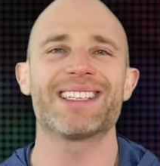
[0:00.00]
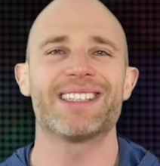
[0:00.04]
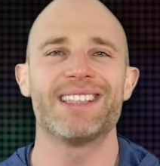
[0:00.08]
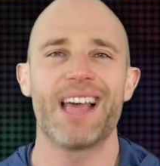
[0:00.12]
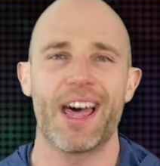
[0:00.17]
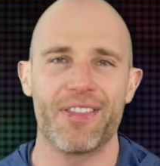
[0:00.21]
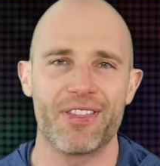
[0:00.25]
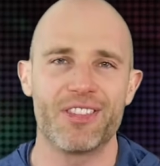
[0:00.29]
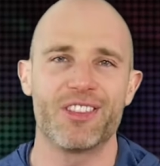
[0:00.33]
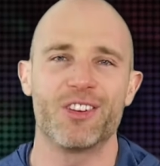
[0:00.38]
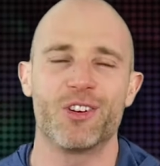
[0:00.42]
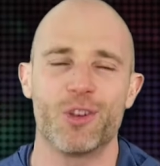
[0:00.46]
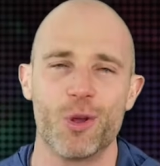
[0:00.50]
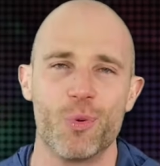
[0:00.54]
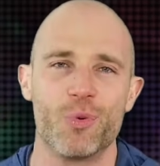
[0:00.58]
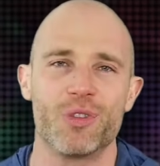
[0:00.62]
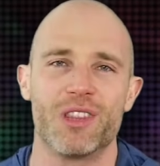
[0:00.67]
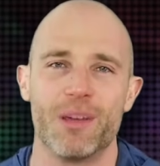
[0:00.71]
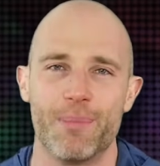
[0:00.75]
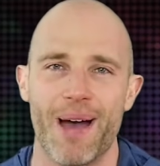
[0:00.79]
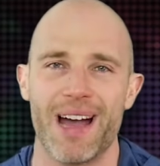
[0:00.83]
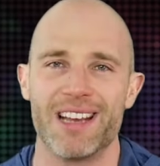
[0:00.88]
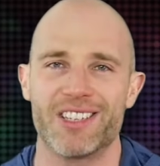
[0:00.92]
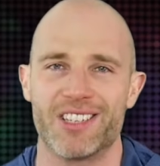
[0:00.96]
nothing to do with the
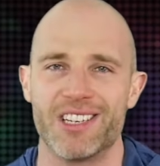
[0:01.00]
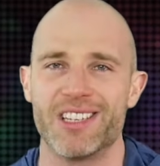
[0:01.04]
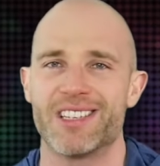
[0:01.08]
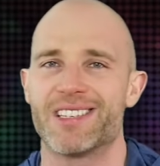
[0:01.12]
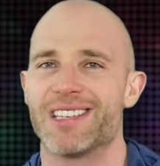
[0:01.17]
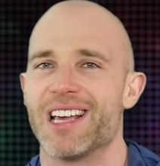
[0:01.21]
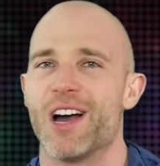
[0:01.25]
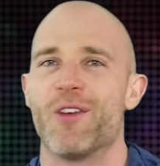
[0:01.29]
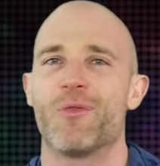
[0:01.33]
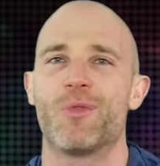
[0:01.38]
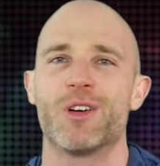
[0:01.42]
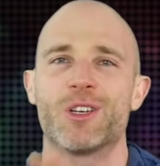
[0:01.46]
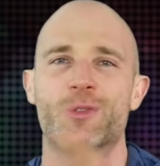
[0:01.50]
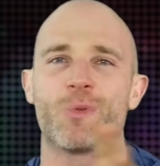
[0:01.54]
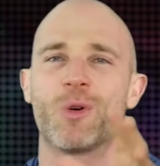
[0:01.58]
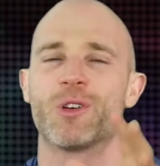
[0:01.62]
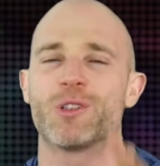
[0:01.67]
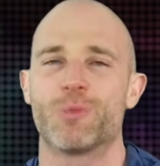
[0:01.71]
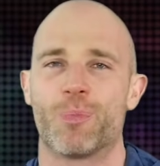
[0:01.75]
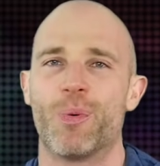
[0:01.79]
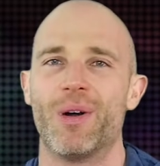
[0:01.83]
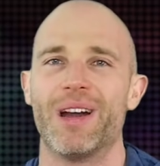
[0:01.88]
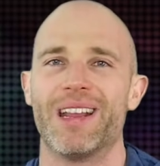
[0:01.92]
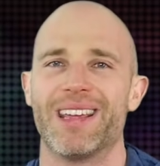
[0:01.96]
match itself, which was
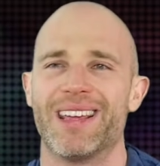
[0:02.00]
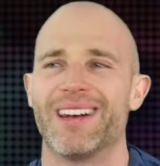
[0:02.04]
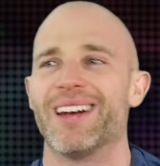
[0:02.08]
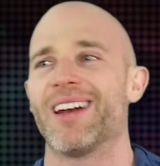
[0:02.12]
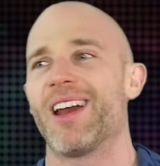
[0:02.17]
brilliant,